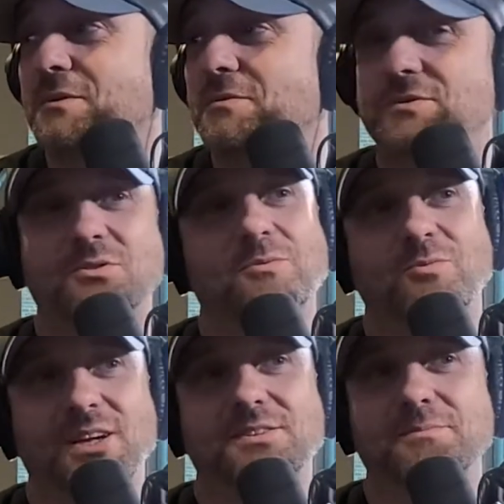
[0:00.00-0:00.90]
up with its own
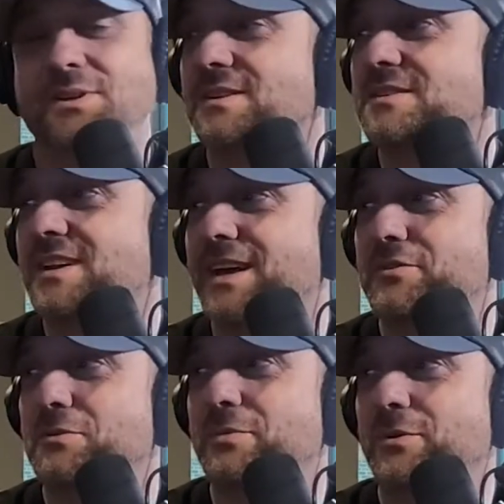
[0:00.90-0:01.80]
recipes and have
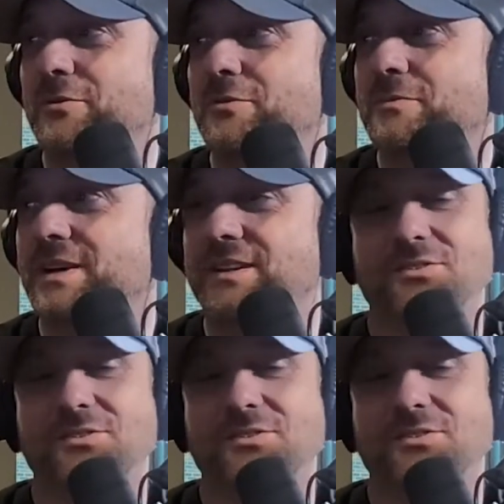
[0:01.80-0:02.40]
you approve them, and the